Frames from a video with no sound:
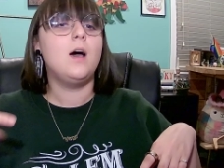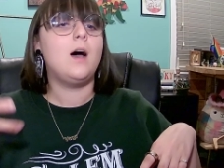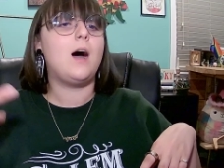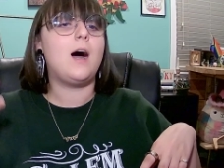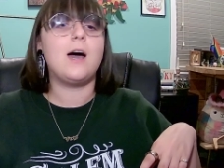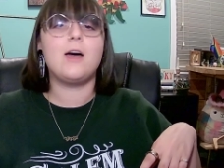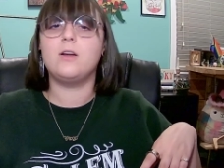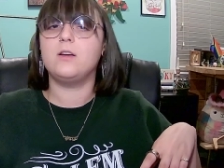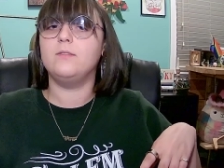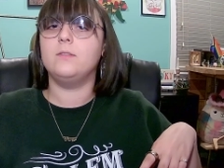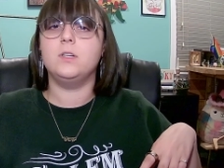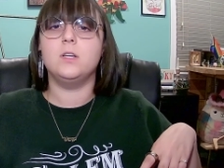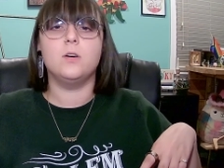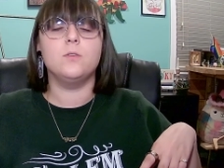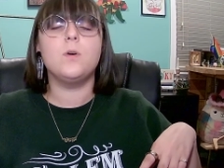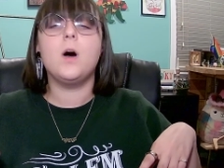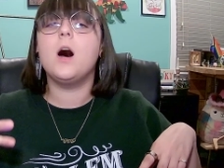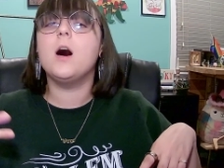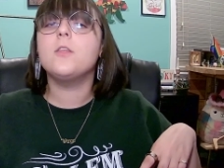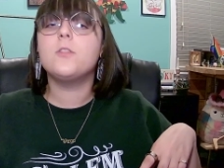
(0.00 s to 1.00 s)
I don't even
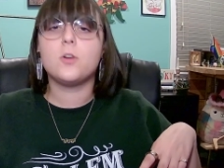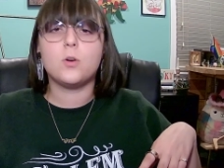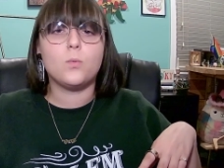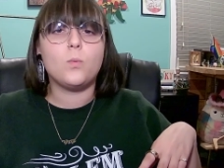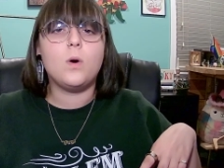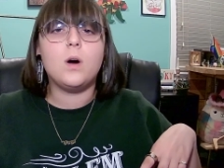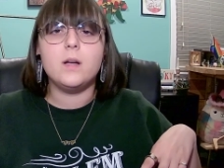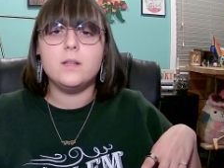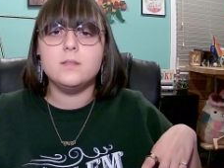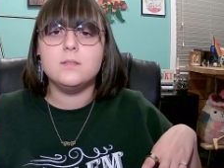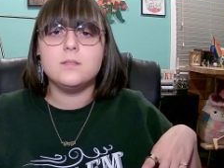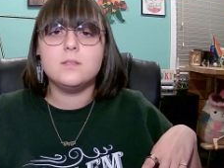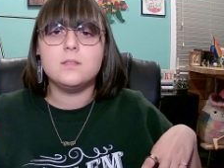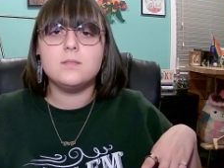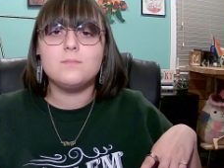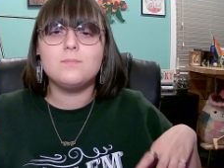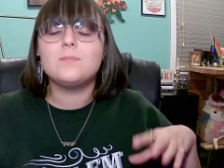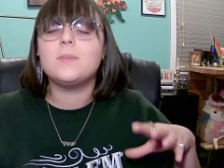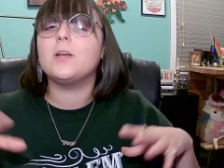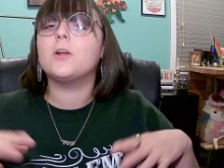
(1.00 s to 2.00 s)
know, other ones
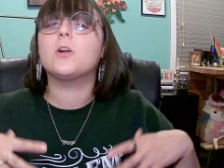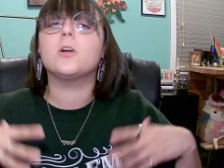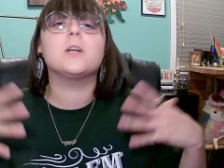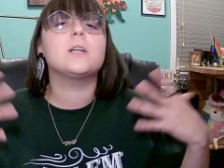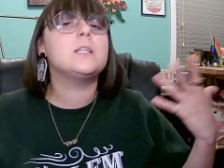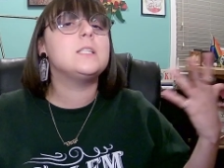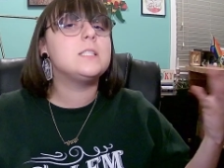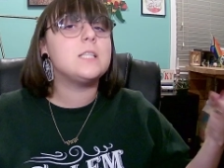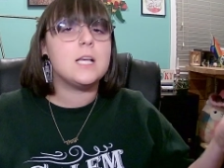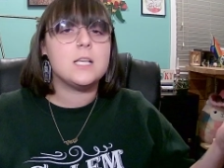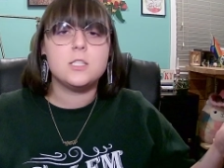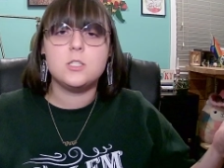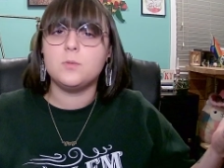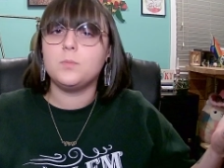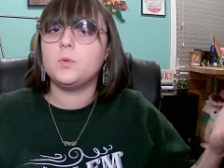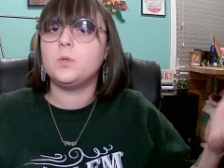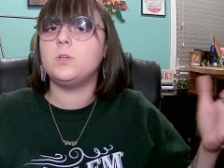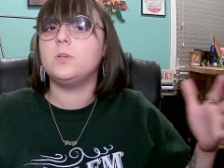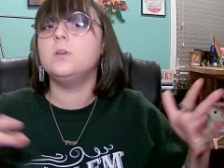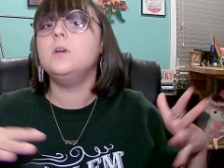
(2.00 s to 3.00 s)
that are
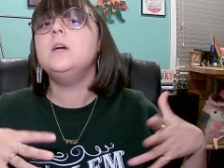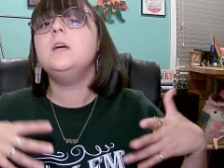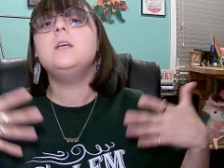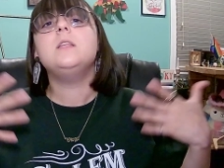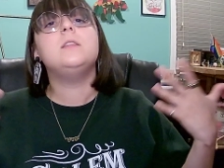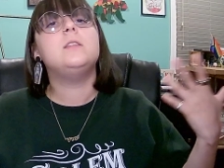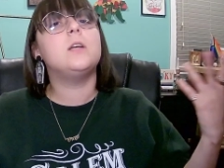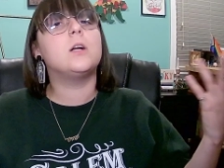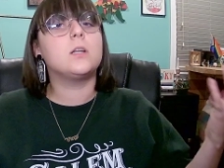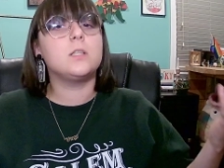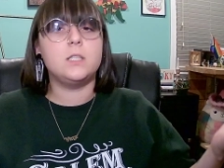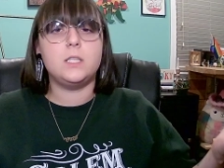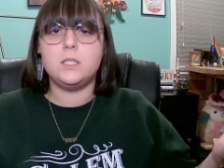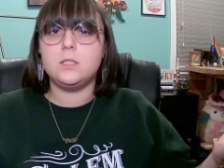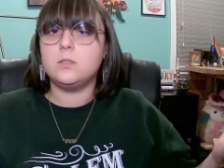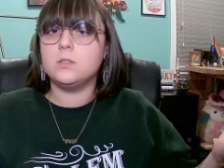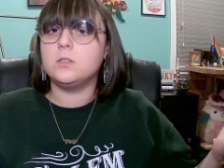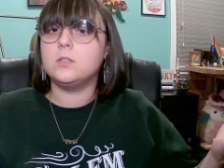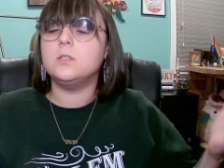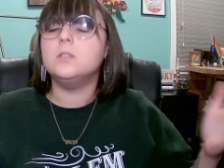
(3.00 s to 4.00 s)
accessible, they're
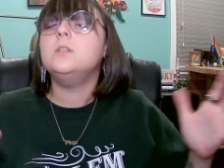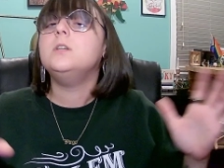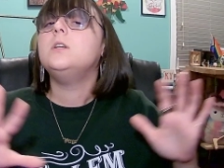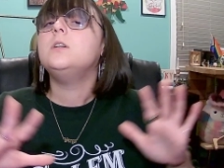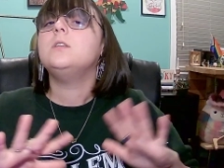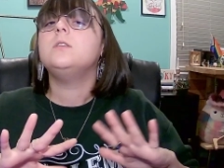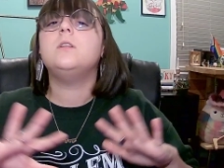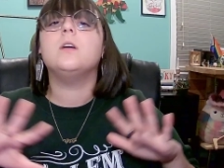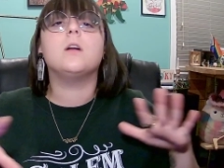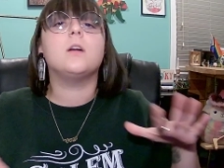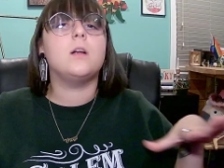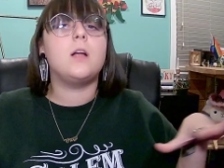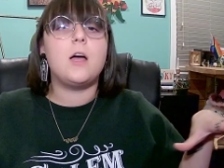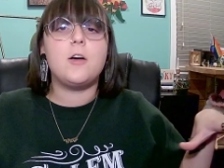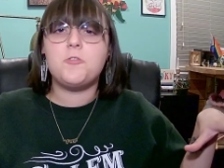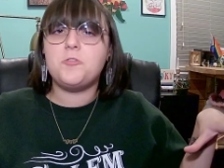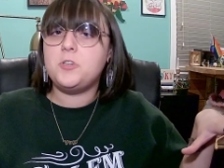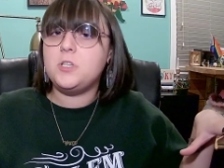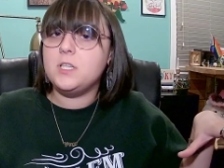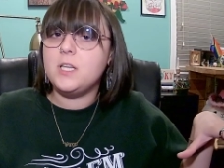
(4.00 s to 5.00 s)
legal, they're
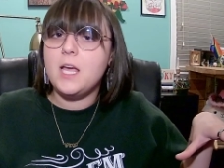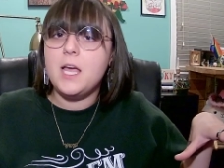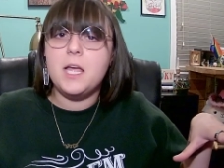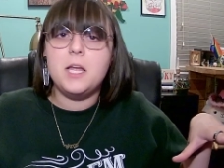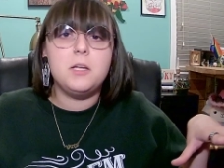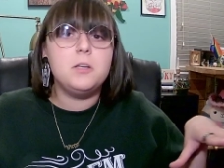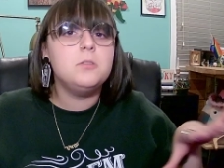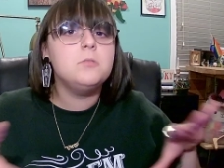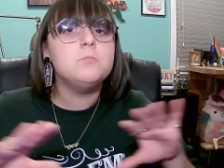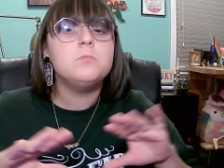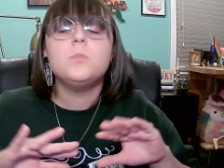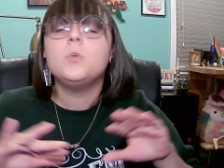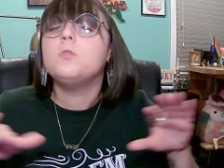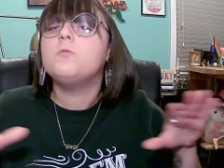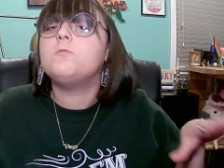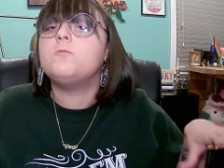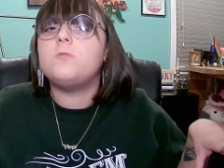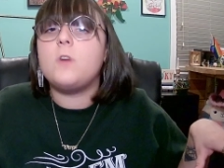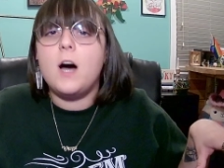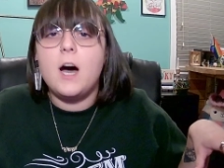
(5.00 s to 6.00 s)
F D A
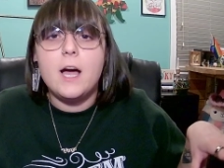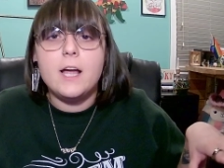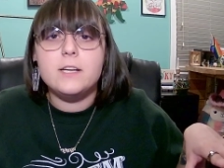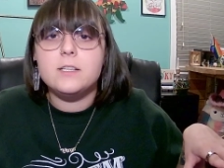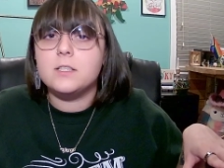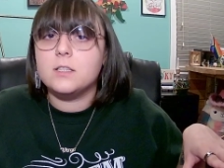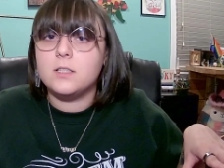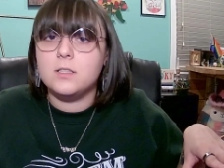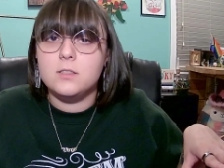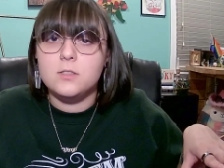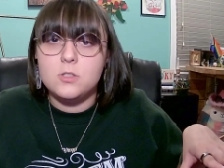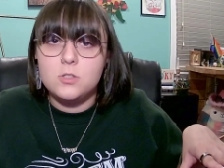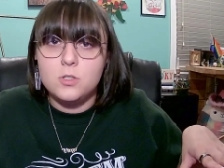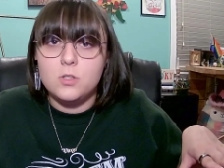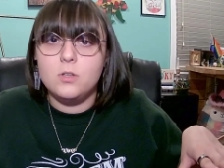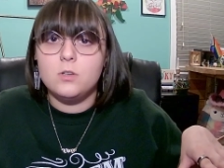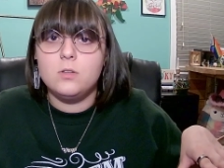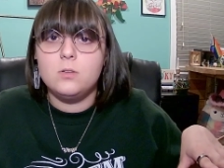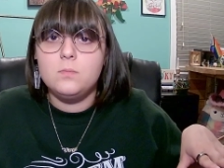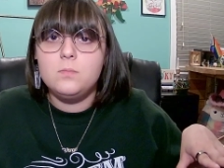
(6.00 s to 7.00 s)
fine to
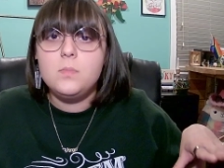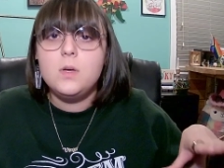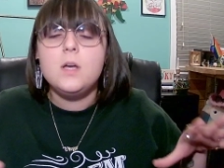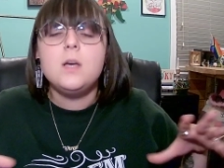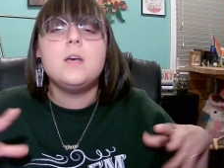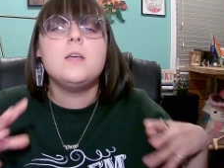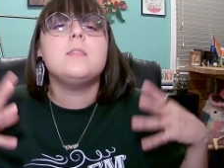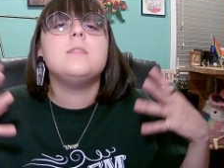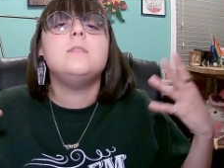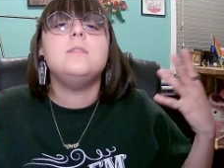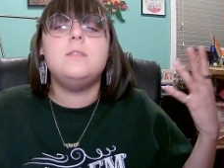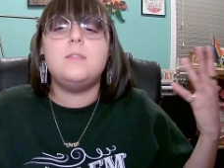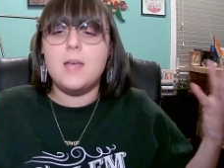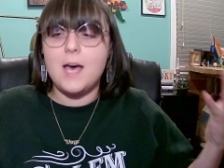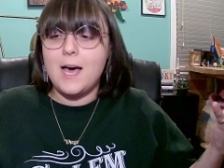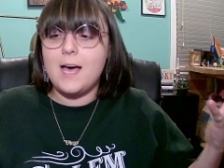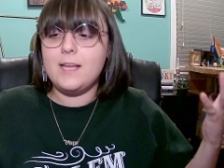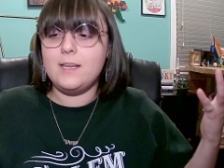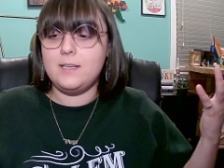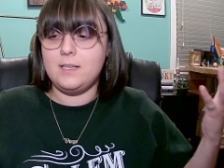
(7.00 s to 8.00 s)
consume.
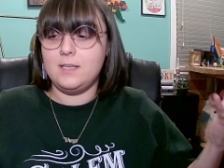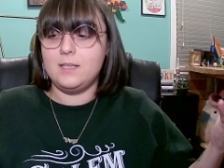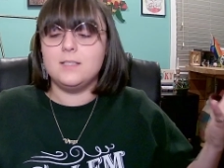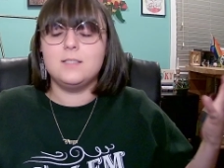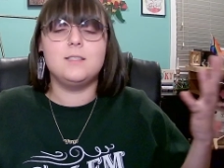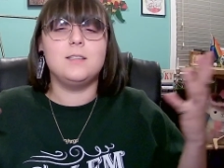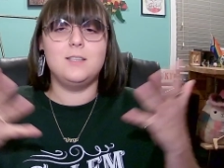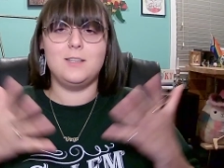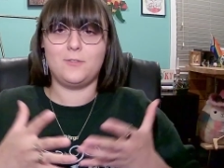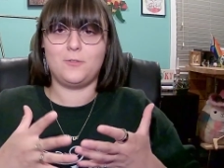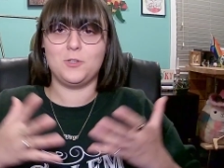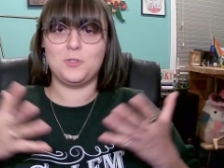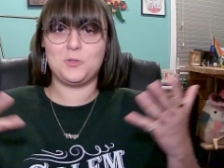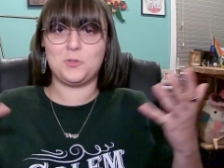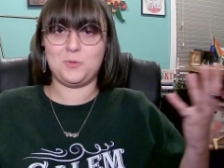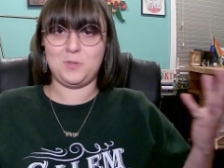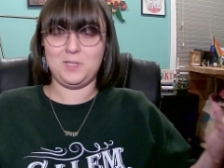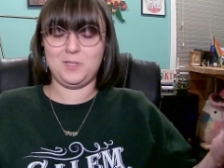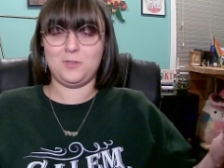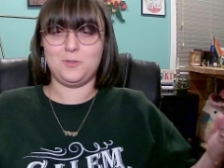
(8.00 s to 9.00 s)
That is the difference
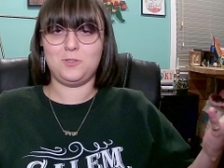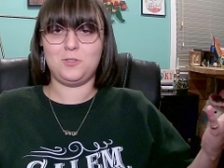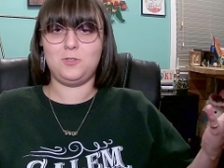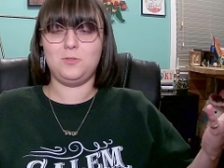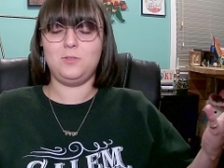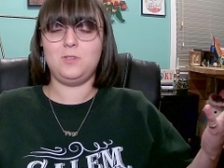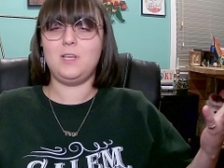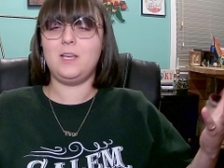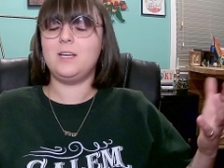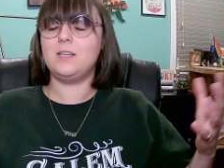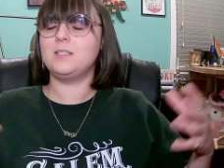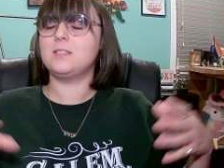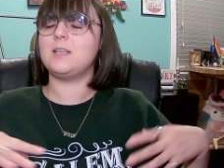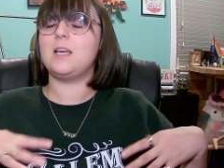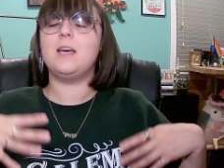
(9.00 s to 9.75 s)
between those two things.